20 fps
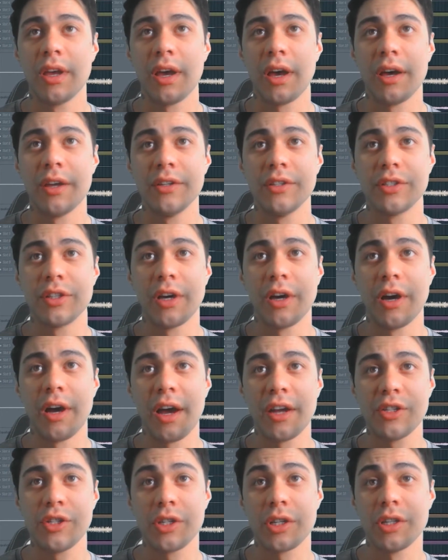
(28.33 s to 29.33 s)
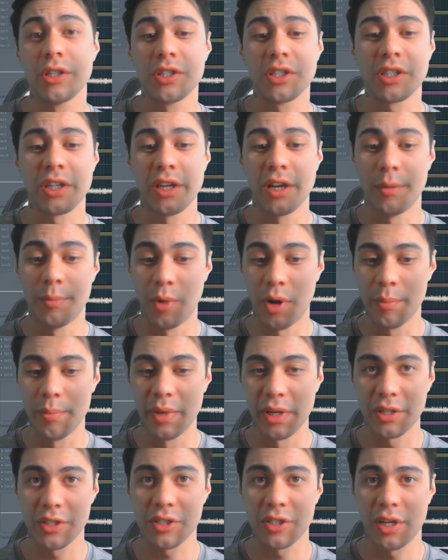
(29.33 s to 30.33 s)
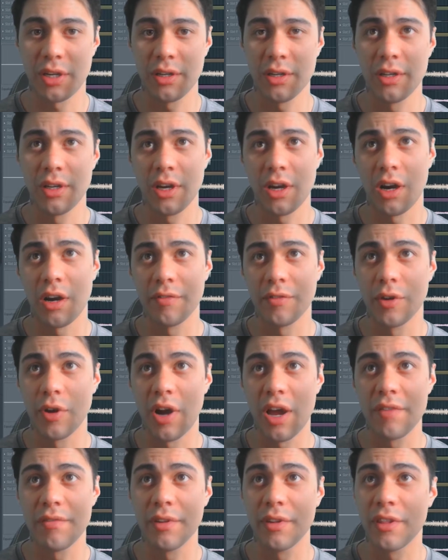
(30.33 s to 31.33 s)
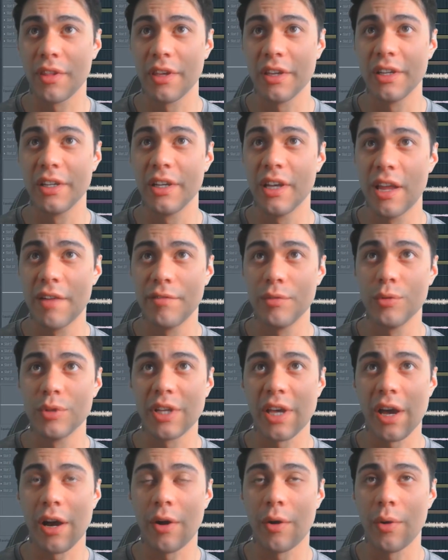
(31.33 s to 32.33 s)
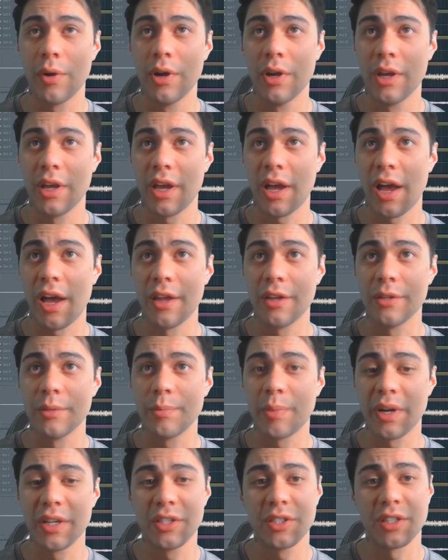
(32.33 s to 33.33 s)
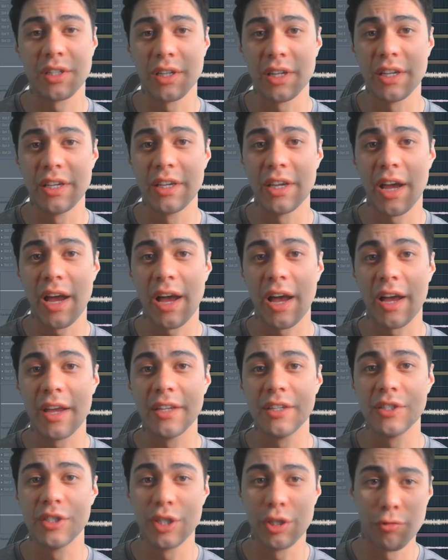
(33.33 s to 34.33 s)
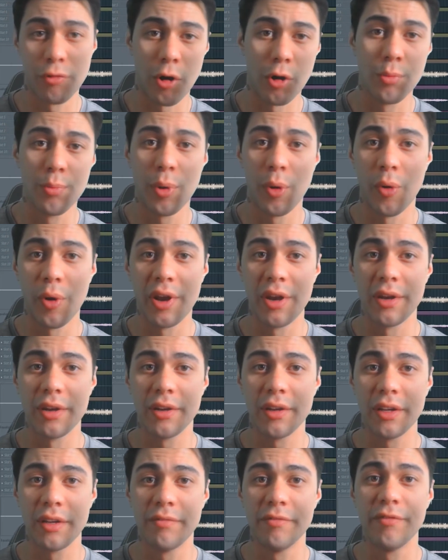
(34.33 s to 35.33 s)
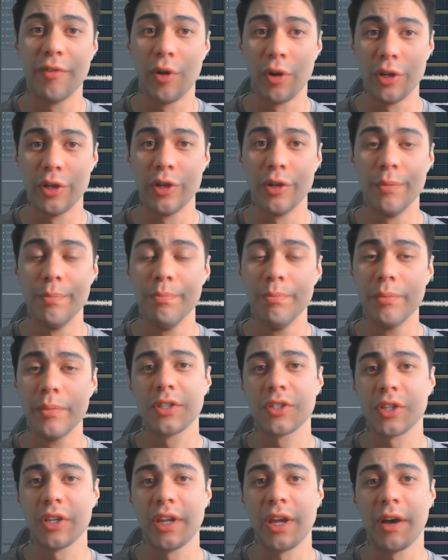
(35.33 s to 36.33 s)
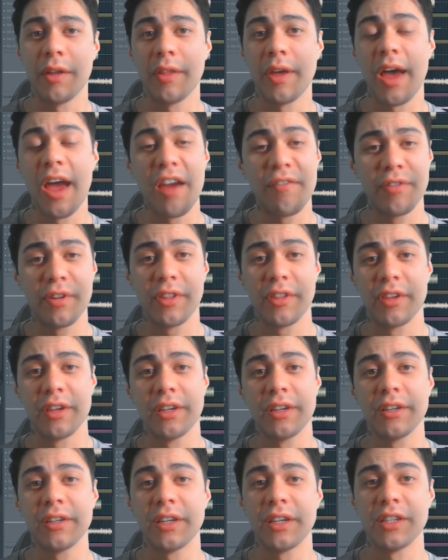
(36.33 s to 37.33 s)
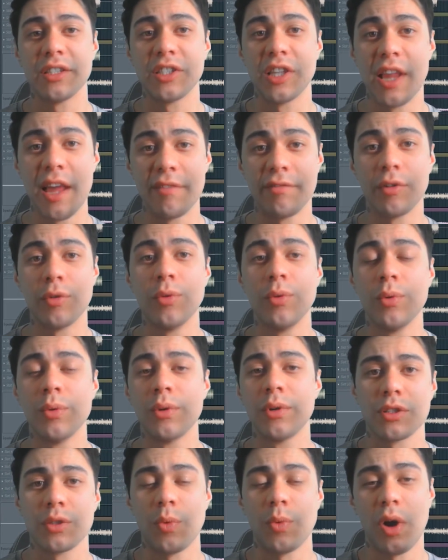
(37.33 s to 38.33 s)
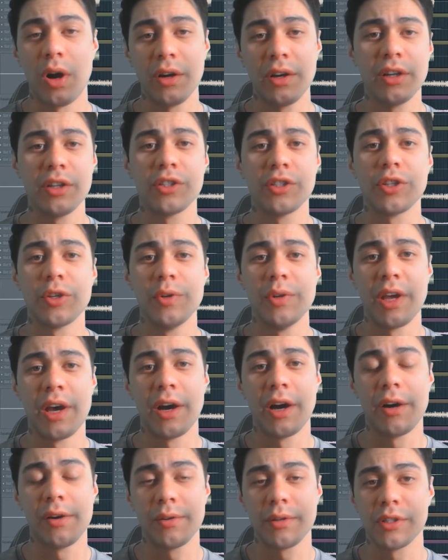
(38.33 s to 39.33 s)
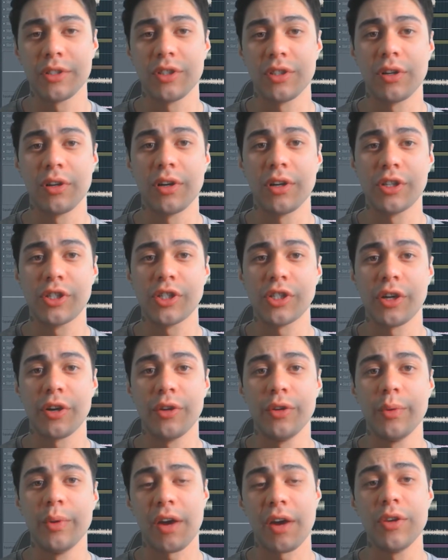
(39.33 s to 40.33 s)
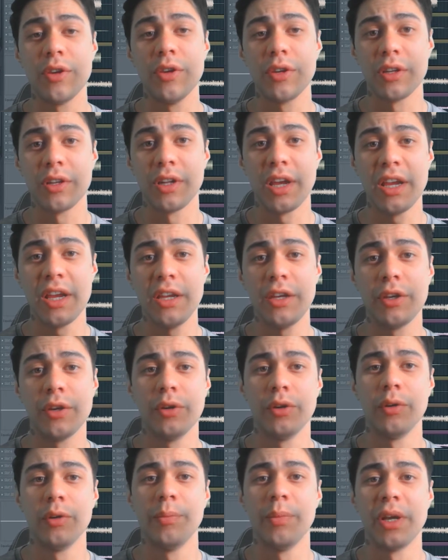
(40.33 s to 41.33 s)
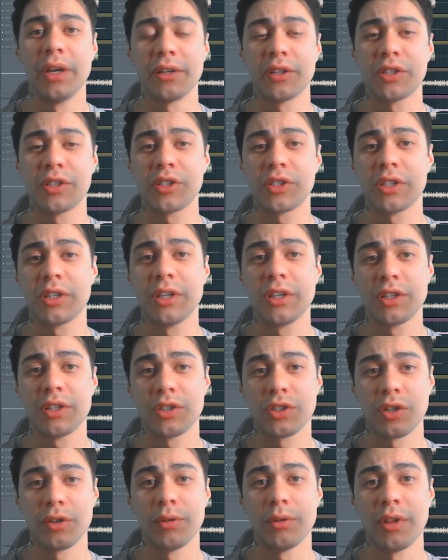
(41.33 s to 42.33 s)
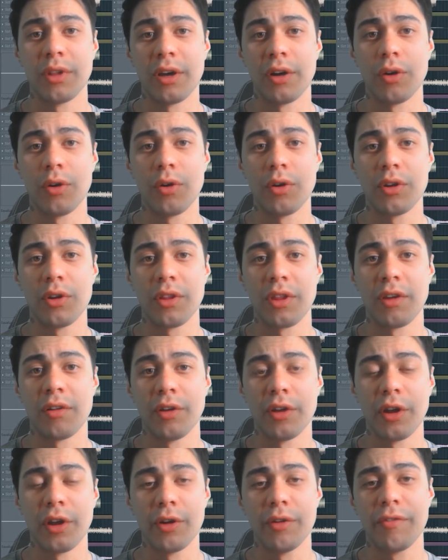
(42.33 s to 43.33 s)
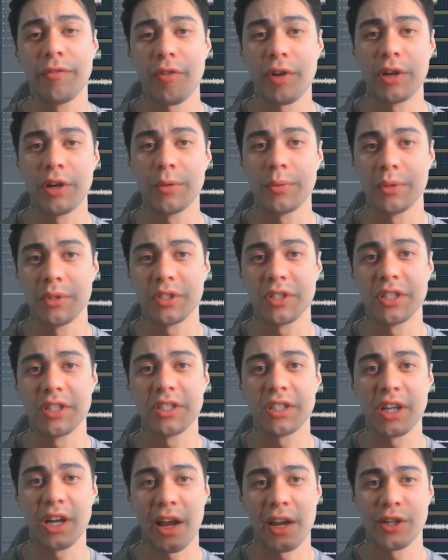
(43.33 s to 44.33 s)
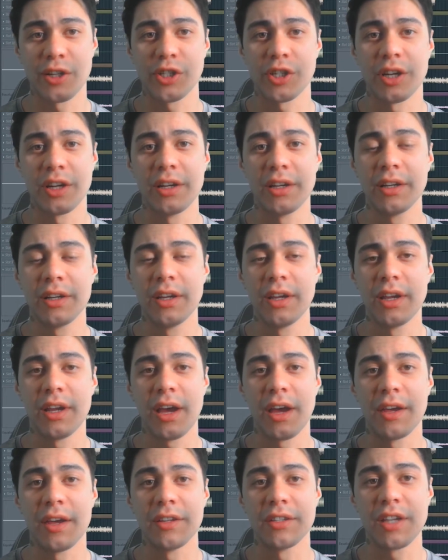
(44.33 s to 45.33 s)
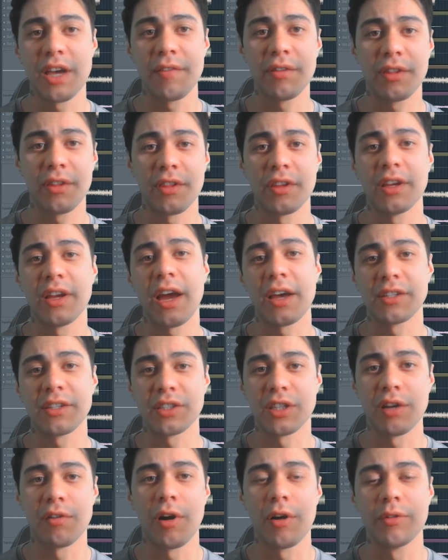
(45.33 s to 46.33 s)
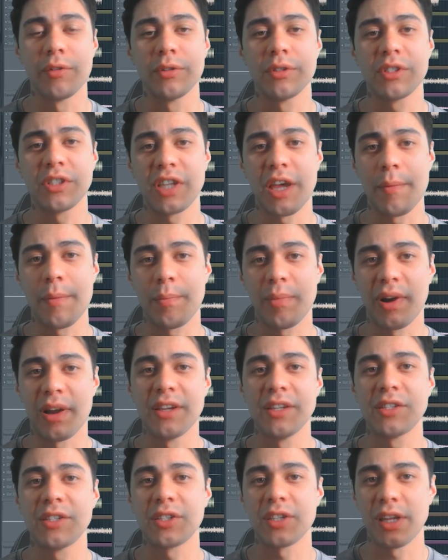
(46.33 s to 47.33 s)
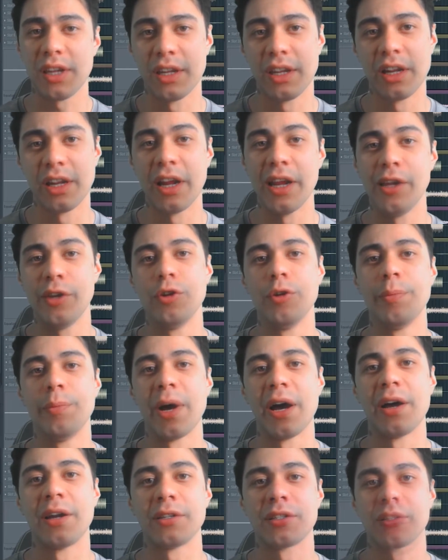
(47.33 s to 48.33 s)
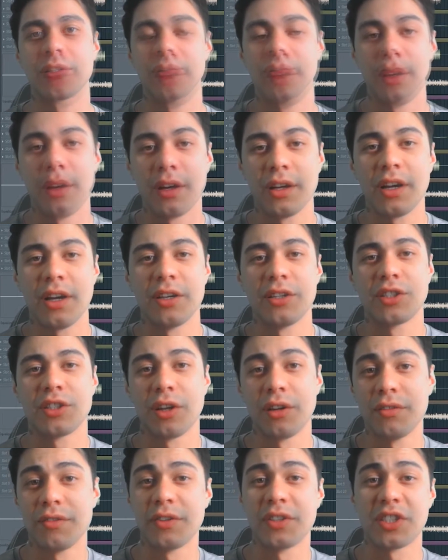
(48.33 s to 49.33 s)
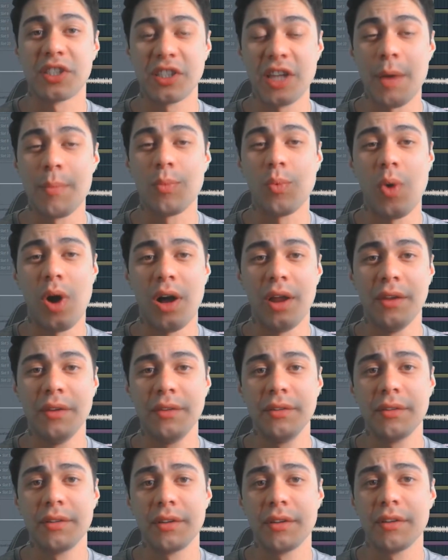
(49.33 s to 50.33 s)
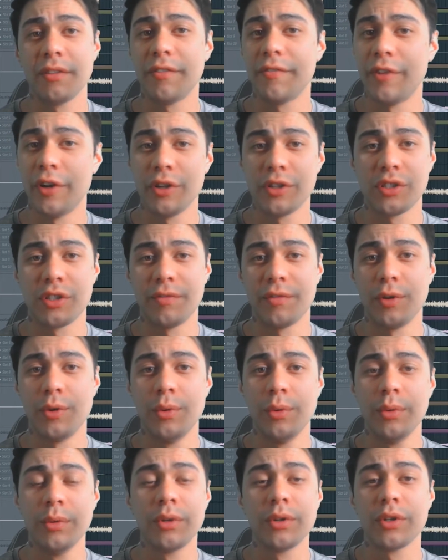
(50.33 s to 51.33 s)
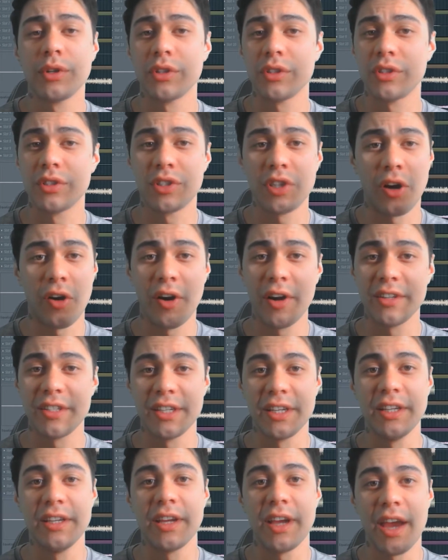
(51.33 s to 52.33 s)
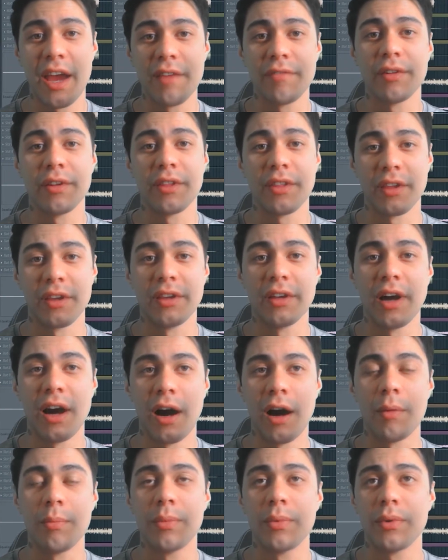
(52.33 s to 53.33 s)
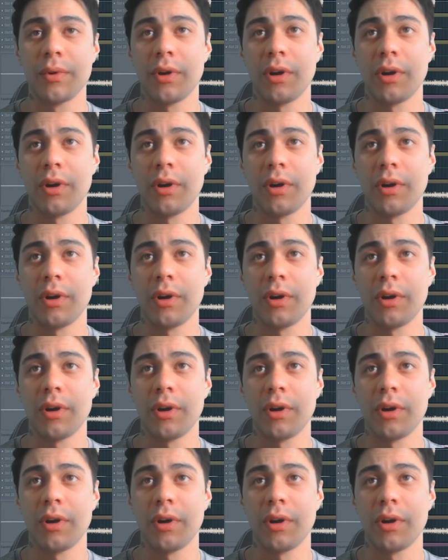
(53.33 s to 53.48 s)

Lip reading: And as you can see on my mixer, I've got everything leveled out and basically at a 0 point in volume. So now that everything is level. So what I'm going to do now is I'm going to show you how you can EQ your mix so that there are no frequencies clashing and everything has their own set place in an EQ band. Okay, so for step one, first of all, tidy everything up.